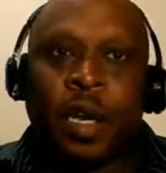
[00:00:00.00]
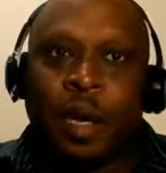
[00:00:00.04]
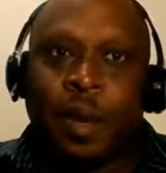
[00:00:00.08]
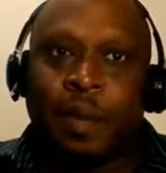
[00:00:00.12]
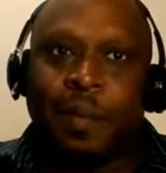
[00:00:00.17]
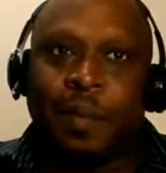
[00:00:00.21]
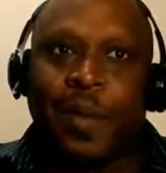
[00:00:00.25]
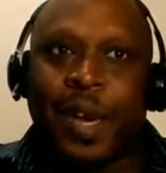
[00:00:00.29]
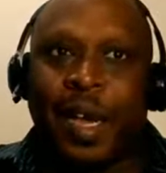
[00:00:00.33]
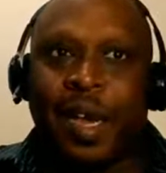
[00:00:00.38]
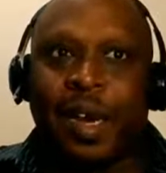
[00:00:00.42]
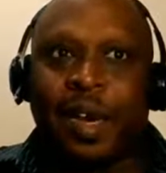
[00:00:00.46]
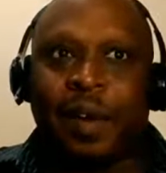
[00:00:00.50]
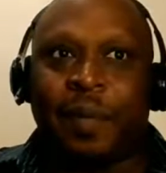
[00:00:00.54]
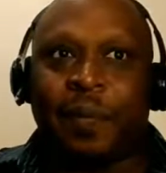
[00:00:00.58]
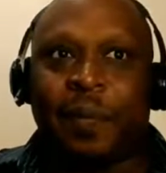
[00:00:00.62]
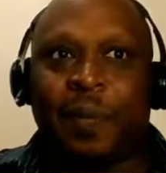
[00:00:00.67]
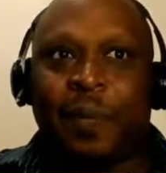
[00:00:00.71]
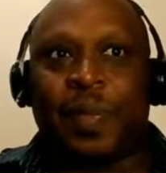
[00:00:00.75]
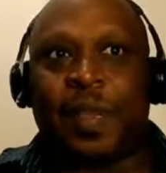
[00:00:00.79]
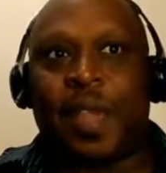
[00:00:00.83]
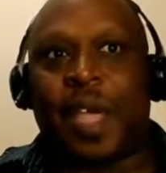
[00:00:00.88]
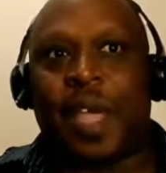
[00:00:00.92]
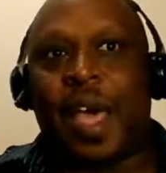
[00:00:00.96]
but
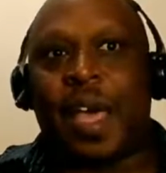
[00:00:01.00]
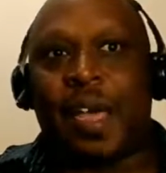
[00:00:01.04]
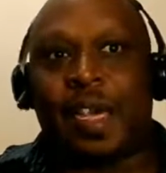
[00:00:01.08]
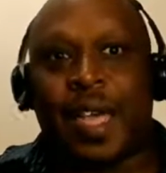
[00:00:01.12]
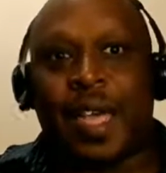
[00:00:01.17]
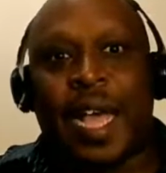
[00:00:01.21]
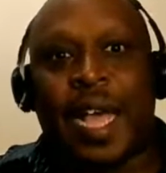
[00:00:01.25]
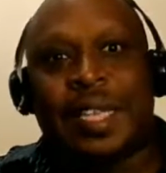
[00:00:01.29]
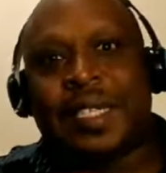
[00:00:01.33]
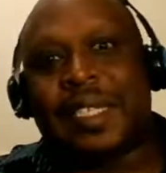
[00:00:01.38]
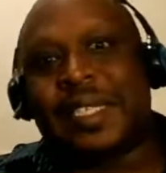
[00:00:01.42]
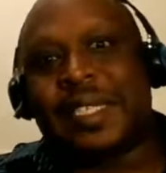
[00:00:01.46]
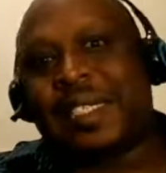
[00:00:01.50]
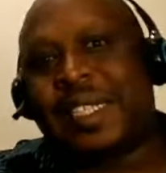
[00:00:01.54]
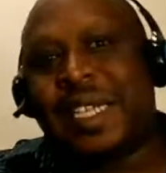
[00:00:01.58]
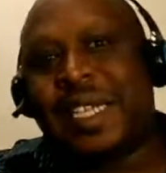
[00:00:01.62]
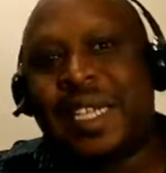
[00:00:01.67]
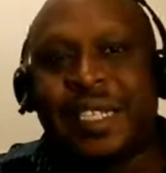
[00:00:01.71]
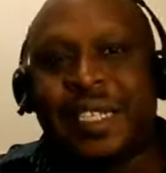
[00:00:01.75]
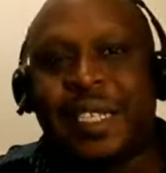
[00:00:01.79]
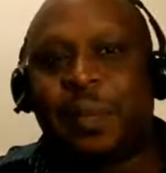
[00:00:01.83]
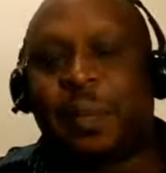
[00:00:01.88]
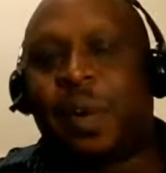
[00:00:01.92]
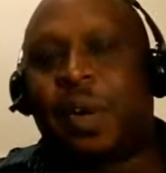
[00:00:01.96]
as the
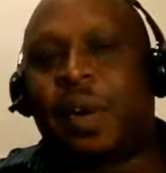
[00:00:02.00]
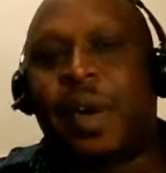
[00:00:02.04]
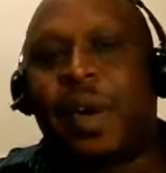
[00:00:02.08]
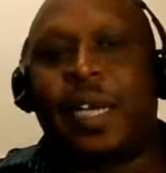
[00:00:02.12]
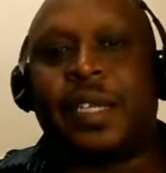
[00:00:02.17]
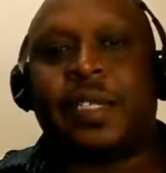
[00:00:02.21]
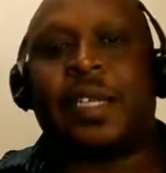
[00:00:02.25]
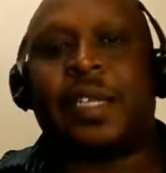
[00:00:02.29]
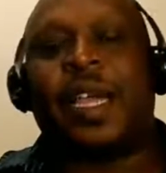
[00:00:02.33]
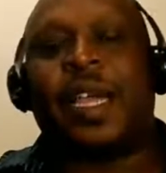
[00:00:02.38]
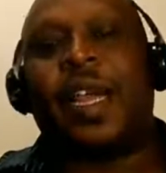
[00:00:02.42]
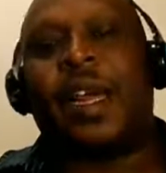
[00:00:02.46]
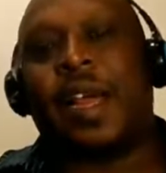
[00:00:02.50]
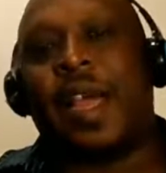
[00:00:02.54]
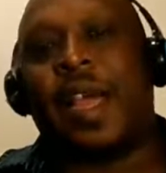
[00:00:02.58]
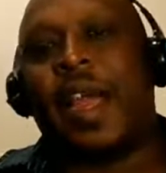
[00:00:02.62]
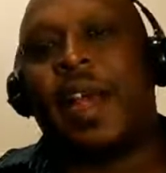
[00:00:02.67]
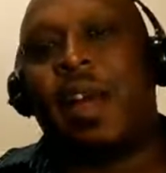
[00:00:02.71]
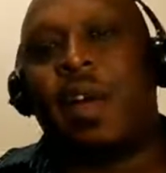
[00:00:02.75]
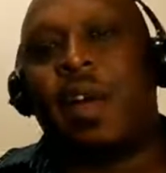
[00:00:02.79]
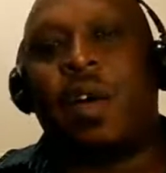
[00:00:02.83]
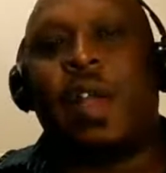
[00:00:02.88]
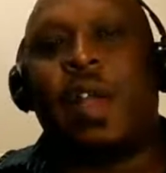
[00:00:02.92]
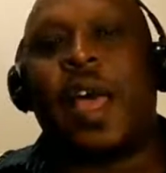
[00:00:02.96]
season progressed, and I
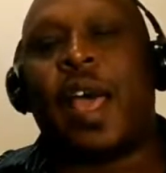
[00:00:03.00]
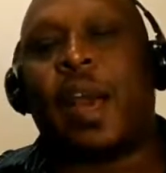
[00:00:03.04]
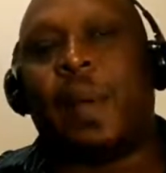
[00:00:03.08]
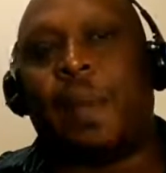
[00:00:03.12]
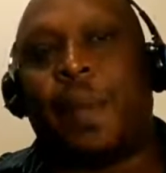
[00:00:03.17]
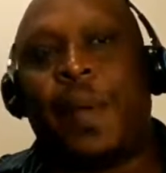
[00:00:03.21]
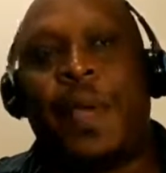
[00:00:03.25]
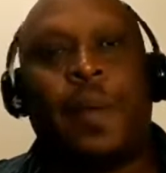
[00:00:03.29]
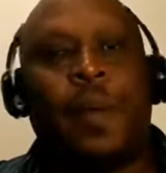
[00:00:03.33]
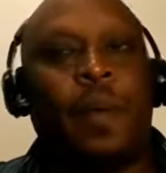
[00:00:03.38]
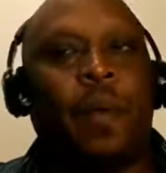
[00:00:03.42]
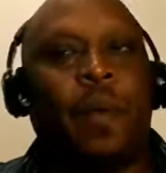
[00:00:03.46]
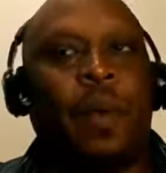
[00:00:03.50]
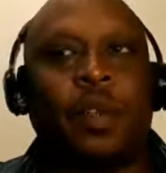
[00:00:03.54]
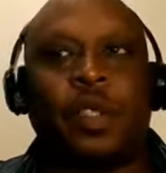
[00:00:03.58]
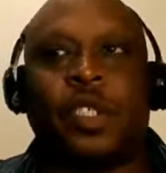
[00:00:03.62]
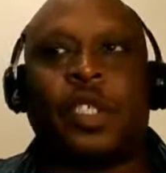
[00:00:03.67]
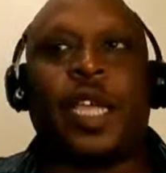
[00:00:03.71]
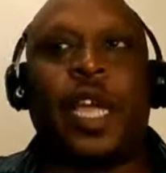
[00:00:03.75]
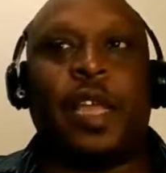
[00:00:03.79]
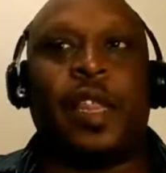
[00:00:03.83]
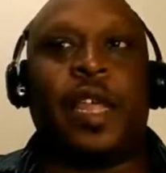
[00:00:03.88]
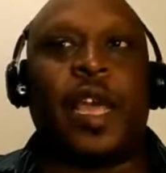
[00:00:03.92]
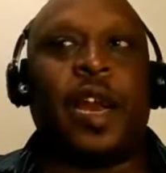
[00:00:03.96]
know a lot of people won't
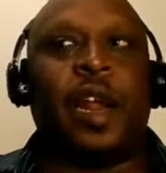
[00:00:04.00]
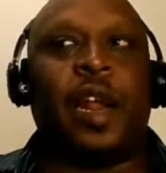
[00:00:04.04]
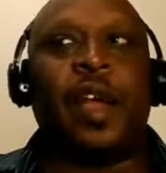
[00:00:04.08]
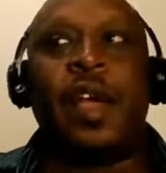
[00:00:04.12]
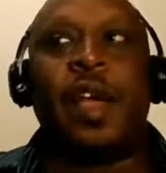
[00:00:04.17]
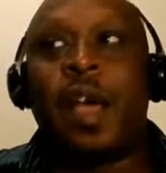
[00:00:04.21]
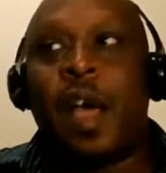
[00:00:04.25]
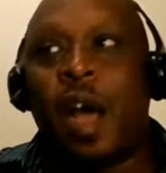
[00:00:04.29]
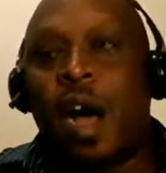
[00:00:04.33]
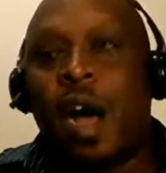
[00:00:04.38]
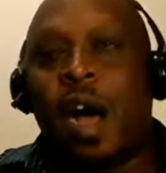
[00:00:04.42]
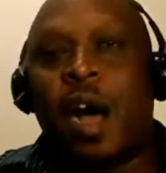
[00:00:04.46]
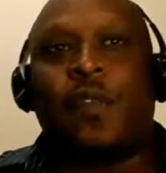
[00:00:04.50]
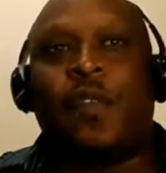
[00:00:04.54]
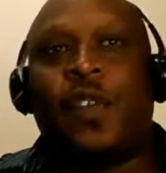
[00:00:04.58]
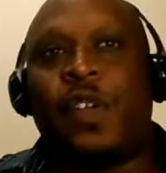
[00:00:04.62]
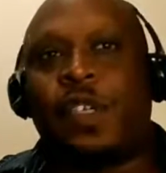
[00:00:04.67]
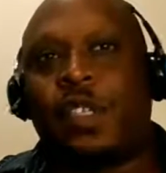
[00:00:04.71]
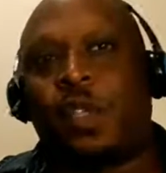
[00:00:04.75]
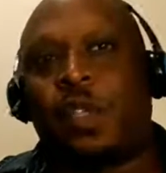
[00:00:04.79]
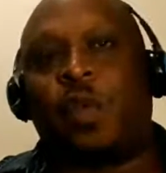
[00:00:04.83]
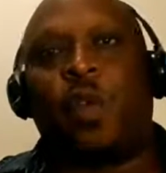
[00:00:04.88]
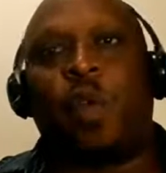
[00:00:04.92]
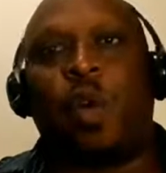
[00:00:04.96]
say that a
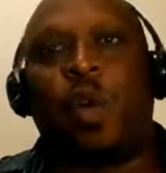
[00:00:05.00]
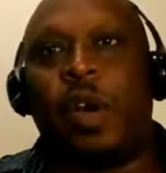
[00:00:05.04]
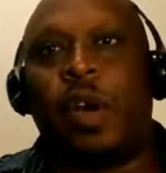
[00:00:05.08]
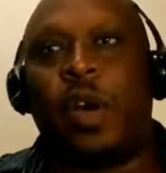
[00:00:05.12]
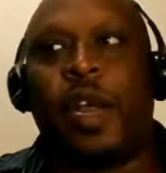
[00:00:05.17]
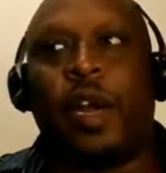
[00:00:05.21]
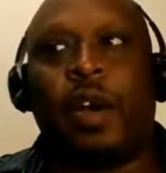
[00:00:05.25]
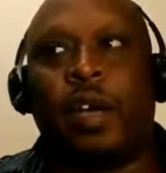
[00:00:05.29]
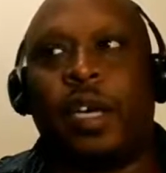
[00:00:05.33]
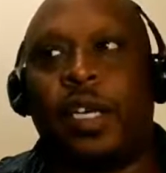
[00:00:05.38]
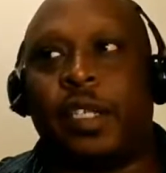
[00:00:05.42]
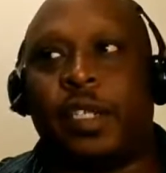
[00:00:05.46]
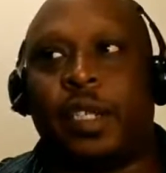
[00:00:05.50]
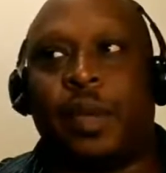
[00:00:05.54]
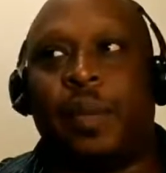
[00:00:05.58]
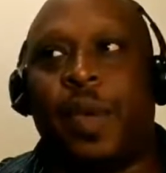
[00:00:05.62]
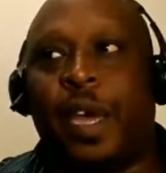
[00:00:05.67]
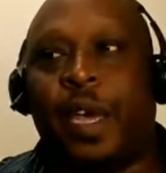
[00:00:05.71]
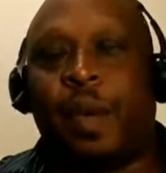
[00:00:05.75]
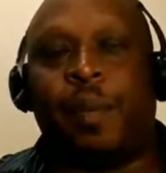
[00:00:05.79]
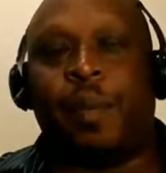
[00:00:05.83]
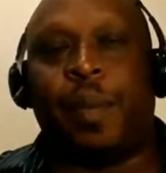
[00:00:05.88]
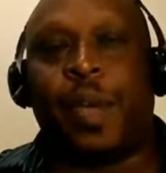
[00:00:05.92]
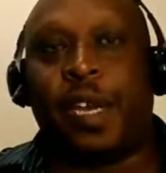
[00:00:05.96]
offensive coordinator doesn't
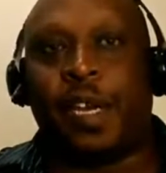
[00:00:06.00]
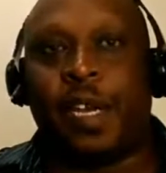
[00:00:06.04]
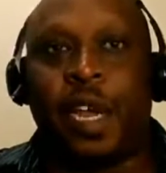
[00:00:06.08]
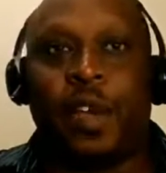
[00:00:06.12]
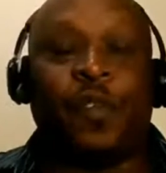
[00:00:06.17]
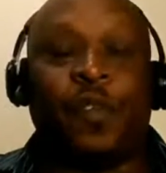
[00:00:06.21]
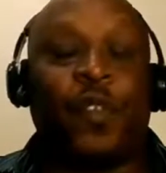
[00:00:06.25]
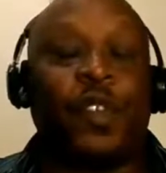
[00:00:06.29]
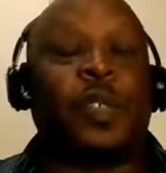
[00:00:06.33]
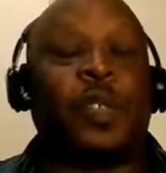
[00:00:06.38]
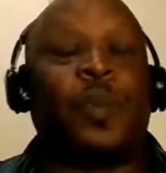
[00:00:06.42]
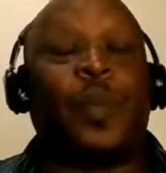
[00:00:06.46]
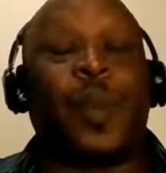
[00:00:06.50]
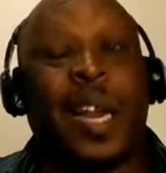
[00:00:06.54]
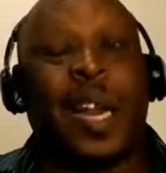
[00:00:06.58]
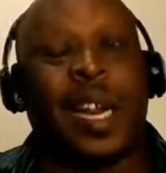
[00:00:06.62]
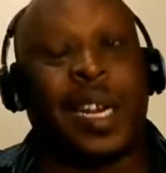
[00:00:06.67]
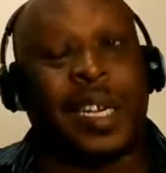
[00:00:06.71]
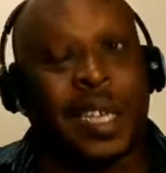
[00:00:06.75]
make a big difference, but it